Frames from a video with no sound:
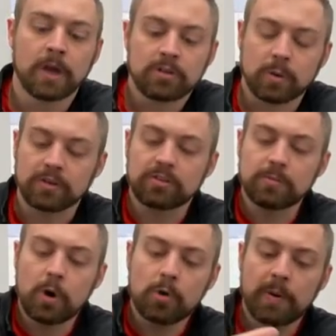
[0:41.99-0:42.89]
So as
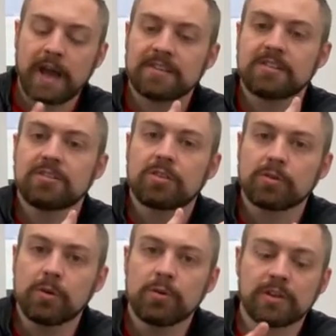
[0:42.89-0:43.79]
smoke passes
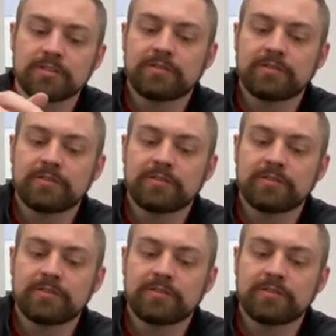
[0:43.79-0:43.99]
through this